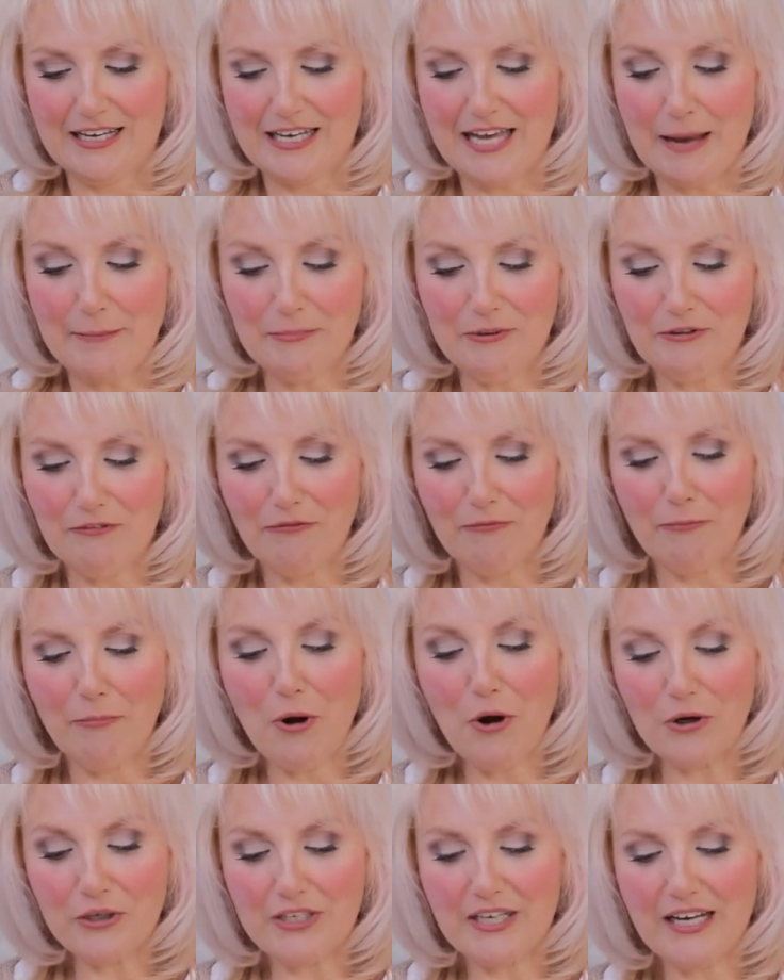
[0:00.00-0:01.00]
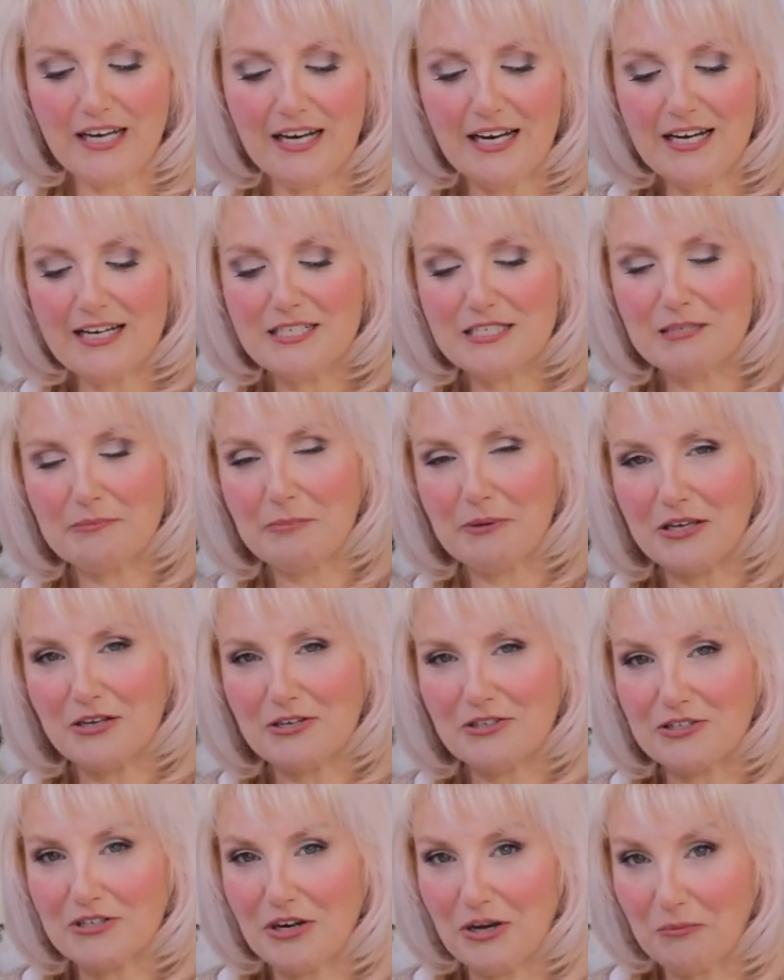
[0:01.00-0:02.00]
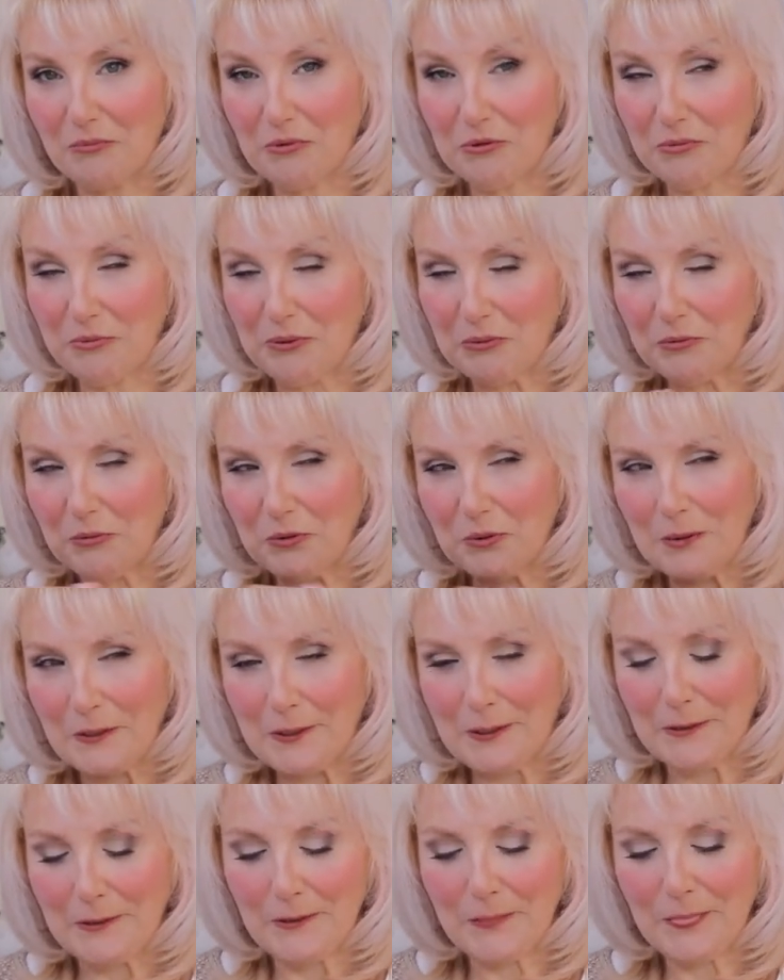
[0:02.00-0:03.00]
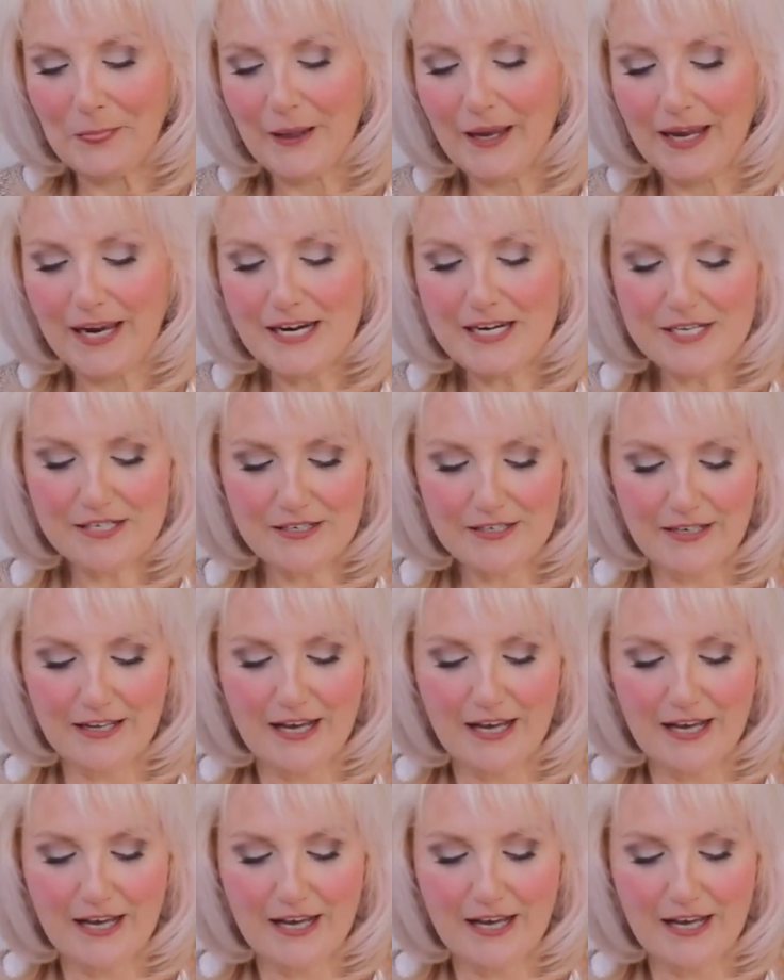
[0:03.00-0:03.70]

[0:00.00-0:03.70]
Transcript: couple of podcasts because I will be working on that.